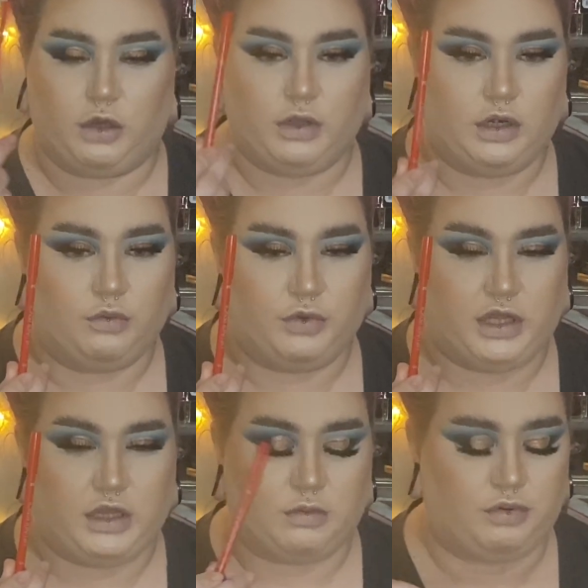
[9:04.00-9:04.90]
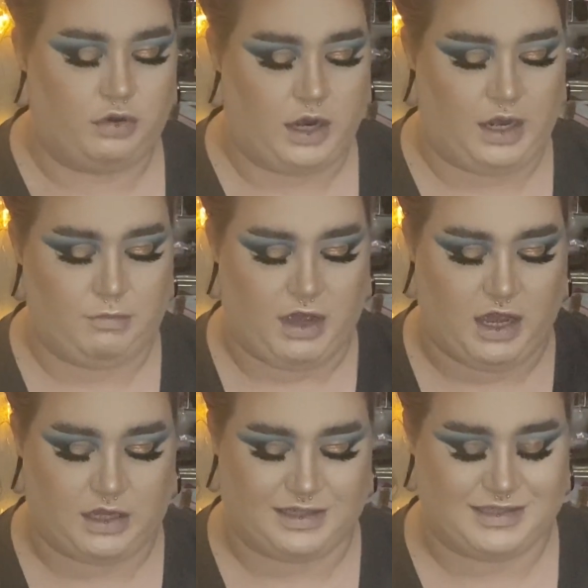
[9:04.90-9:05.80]
in with
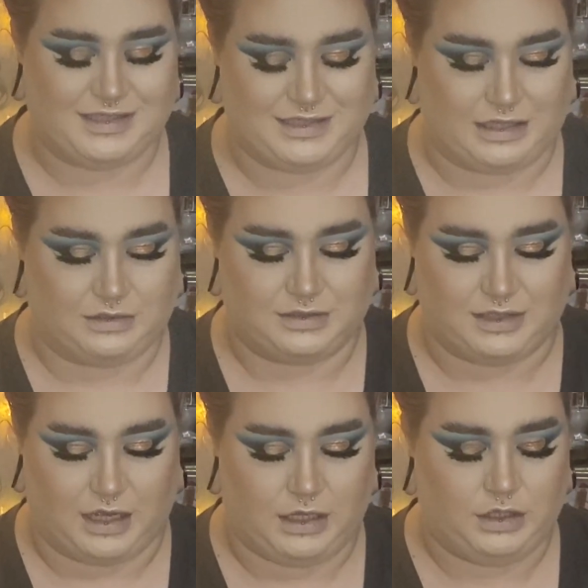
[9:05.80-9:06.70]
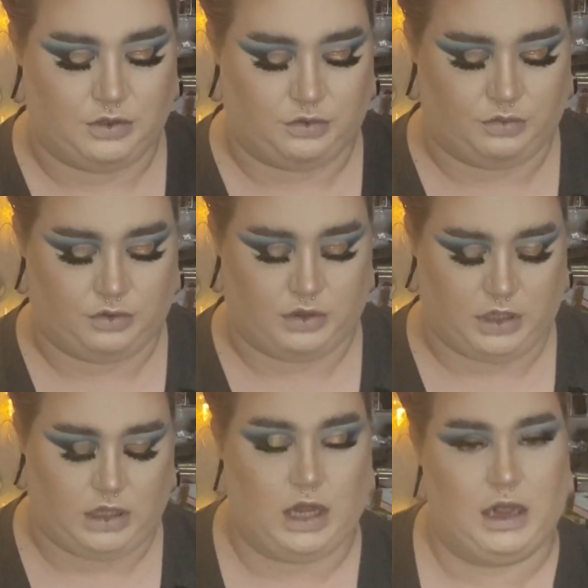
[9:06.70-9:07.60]
Primark Salsa,
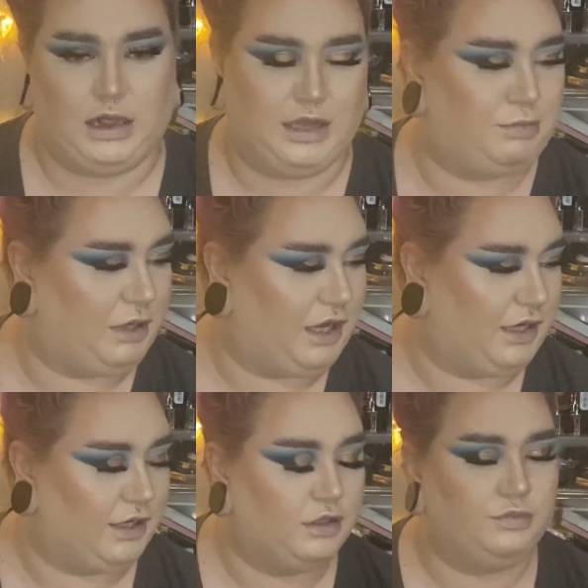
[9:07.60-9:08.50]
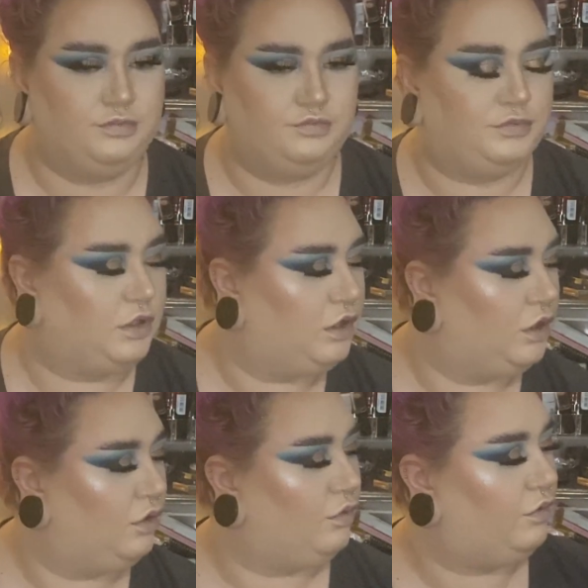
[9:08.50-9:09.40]
the lip liner.
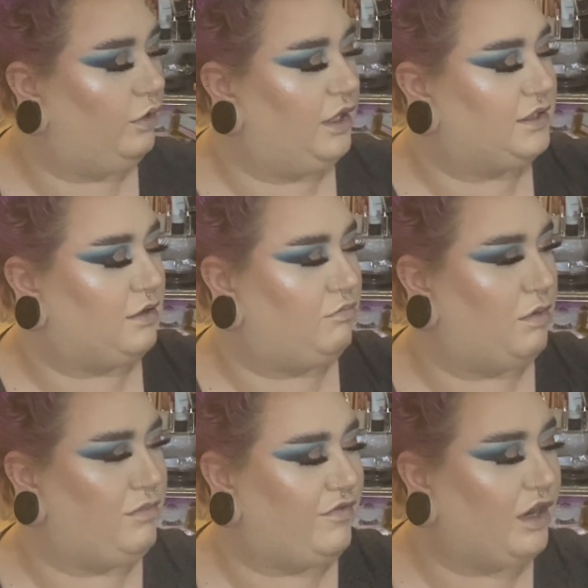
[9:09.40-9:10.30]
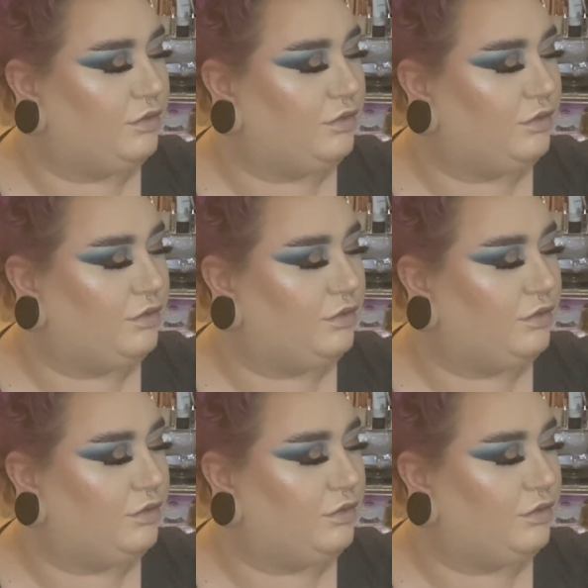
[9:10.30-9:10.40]
Where's my mirror?